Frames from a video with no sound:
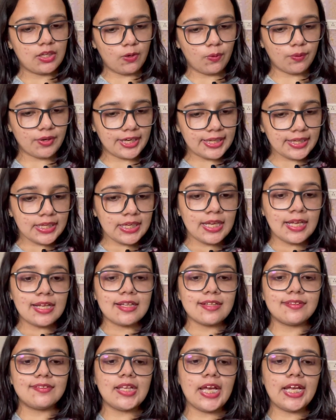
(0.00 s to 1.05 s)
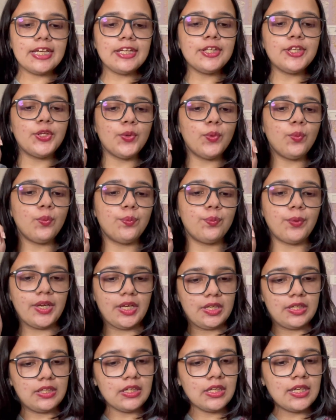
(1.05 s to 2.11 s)
okay then you
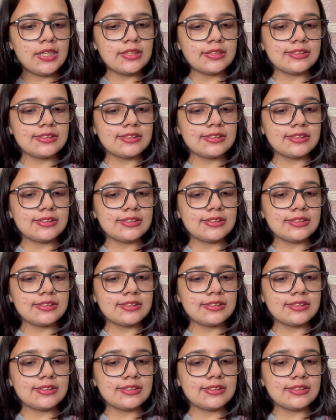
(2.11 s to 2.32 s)
will